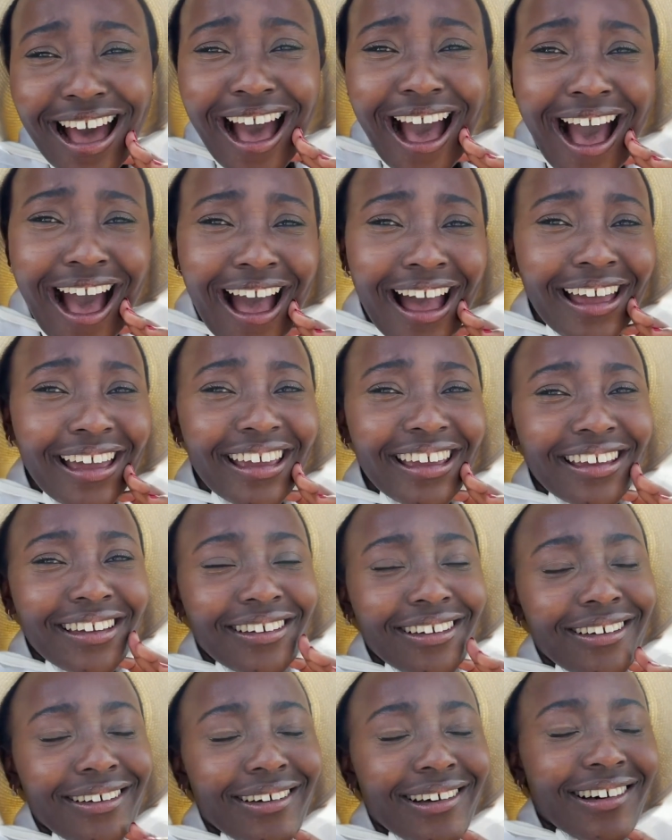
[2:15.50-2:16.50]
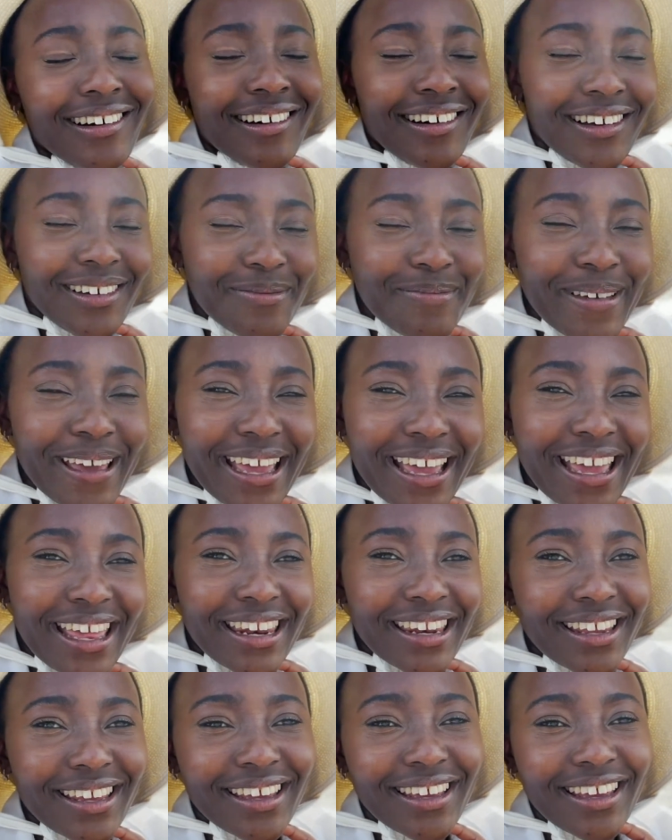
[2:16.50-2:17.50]
I, oh
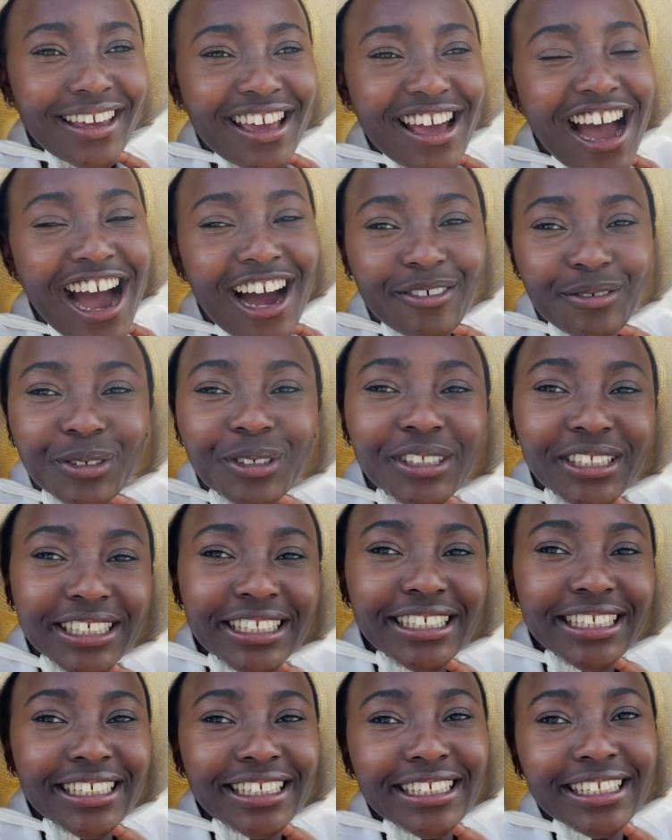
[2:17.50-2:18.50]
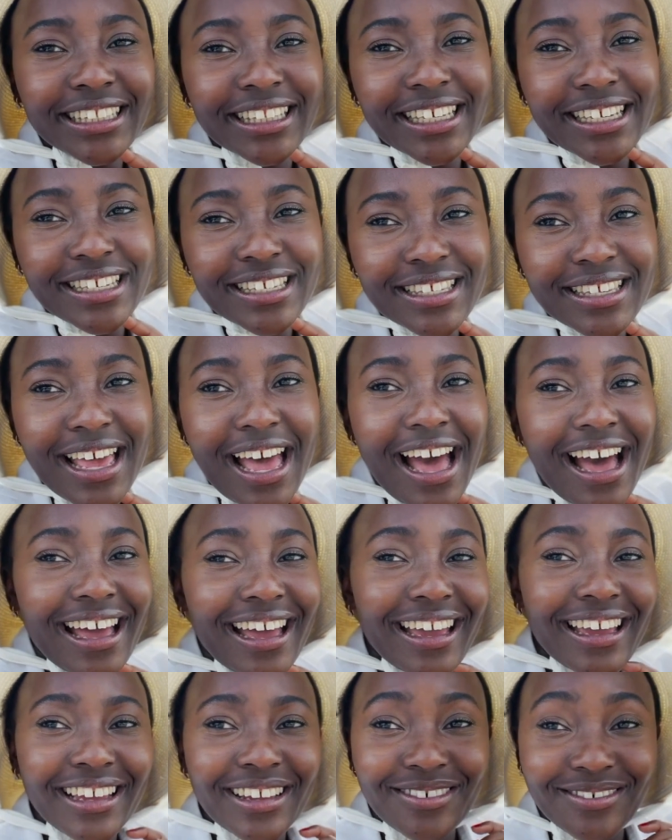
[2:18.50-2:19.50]
man, I really needed this.
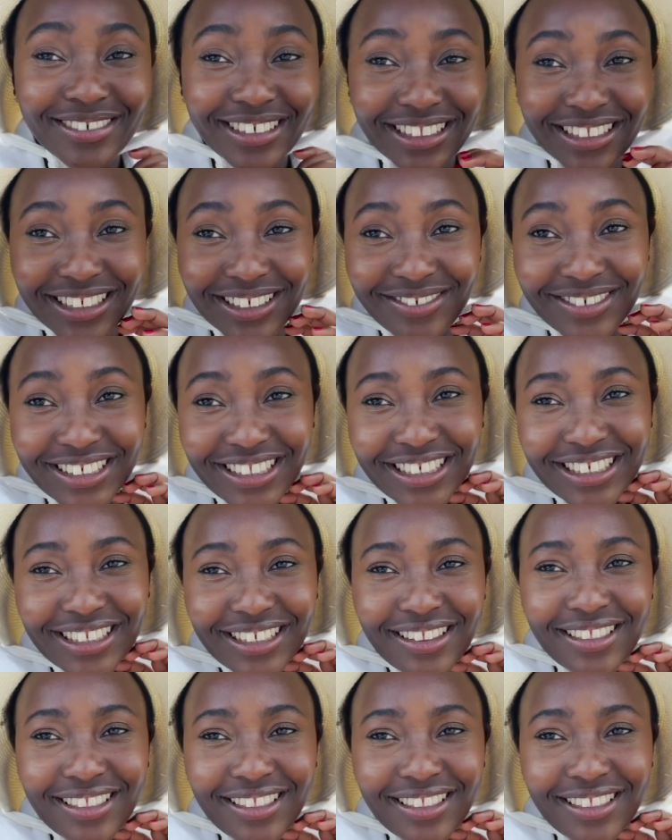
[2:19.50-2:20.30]
I really, really